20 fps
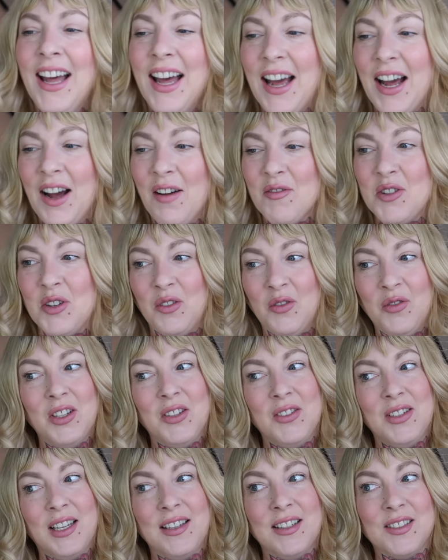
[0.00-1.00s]
after a
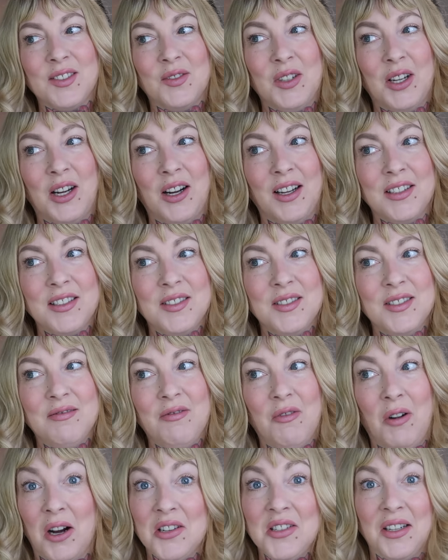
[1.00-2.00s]
few days of not
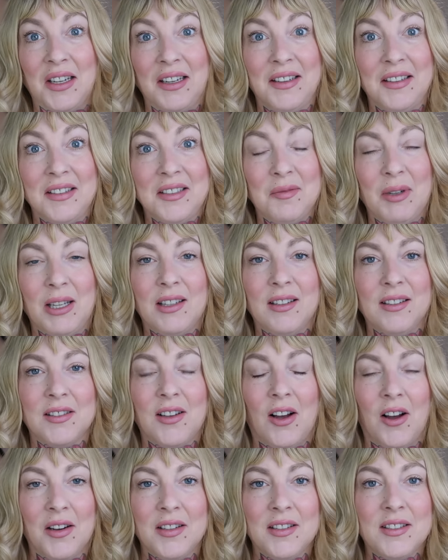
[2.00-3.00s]
washing it. Because
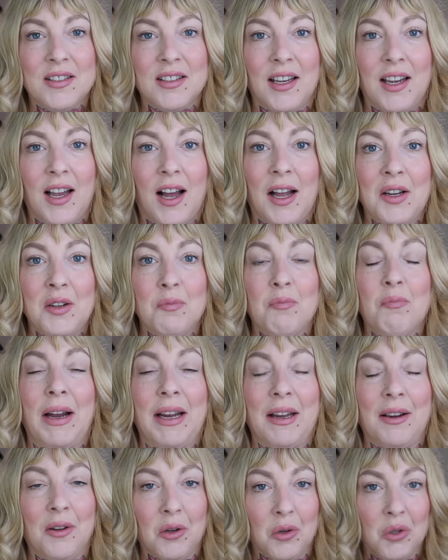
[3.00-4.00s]
honestly, I
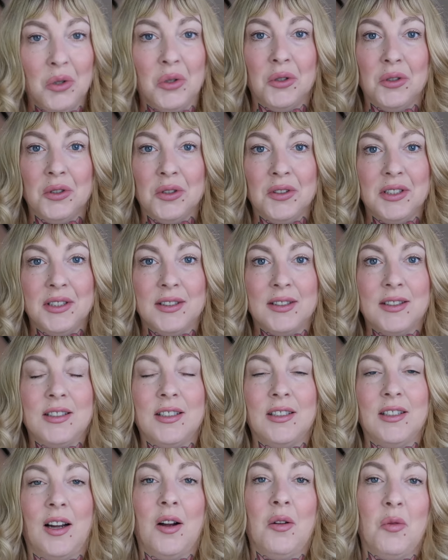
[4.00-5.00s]
my goal is
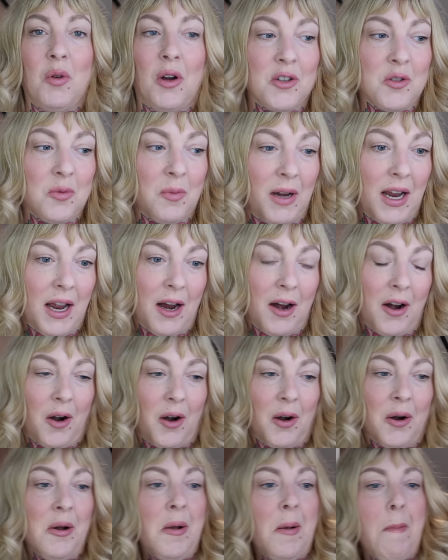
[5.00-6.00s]
to not wash my
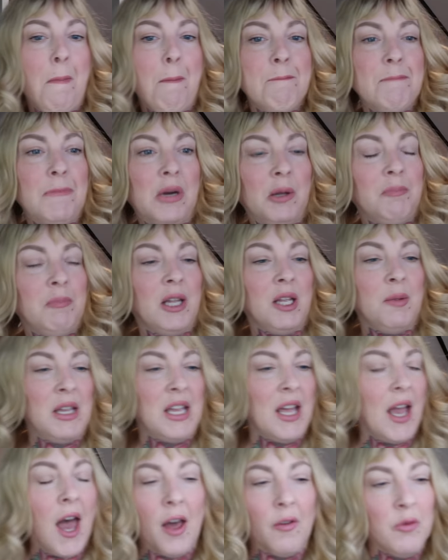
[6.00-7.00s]
hair but
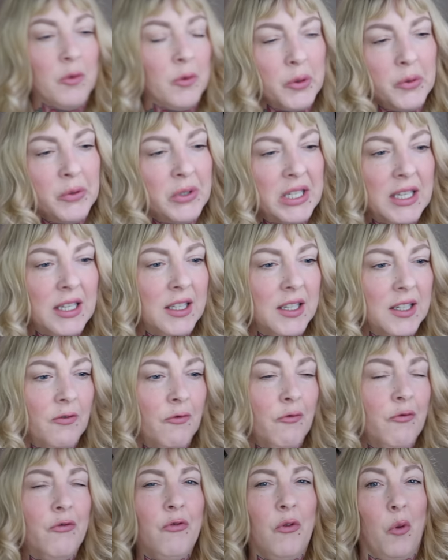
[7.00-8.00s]
maybe every
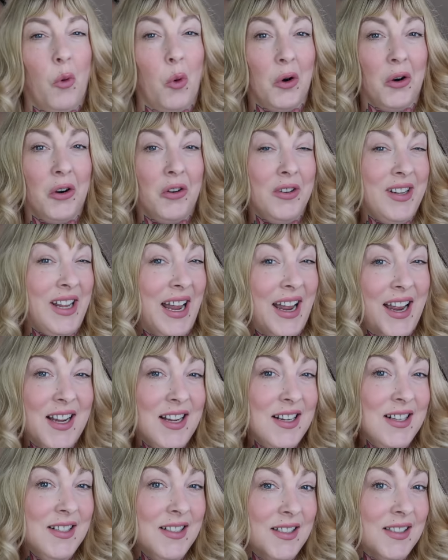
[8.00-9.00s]
four
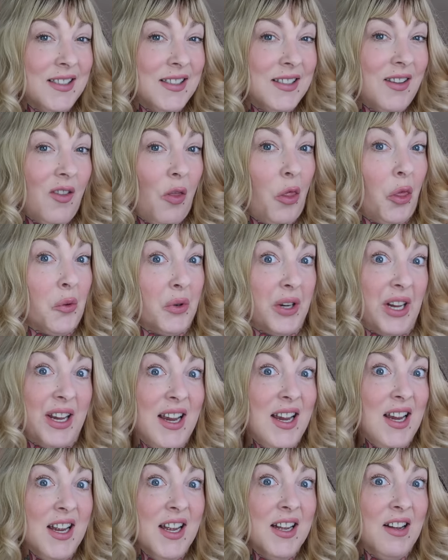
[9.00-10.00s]
days,
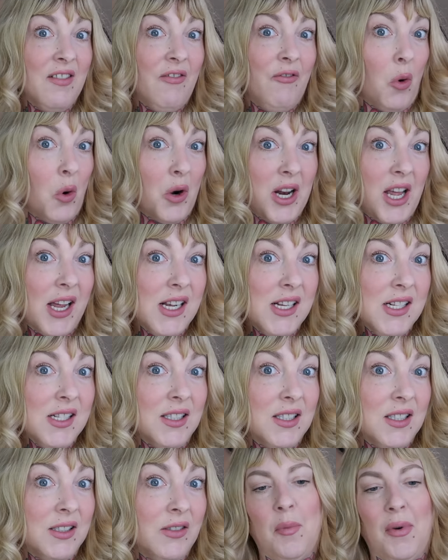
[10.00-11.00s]
three, four
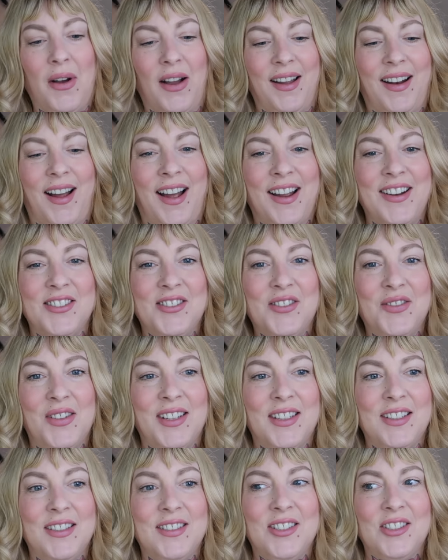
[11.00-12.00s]
days. But I just
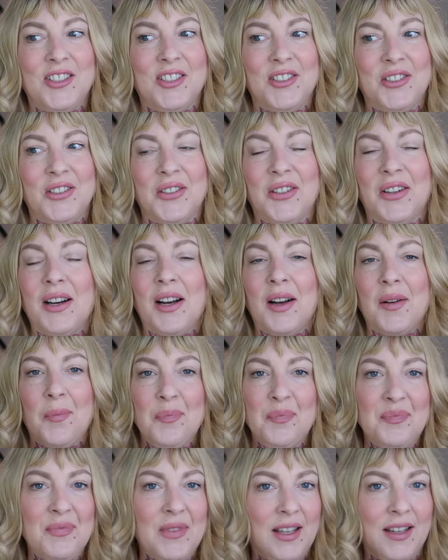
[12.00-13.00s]
wanted to
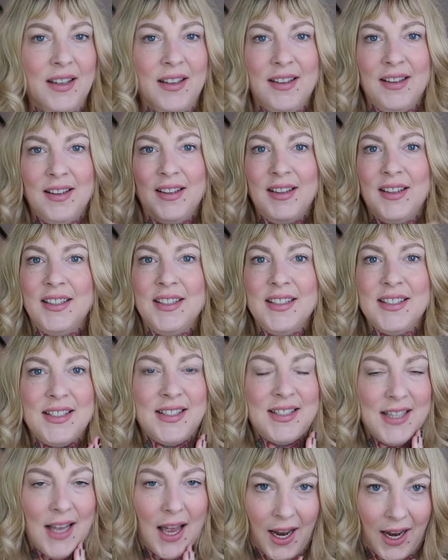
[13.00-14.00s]

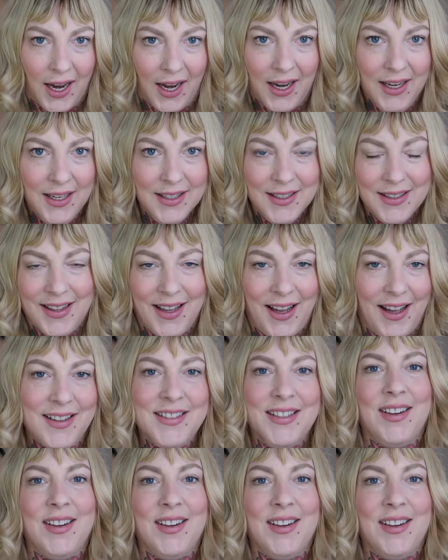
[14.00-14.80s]
say that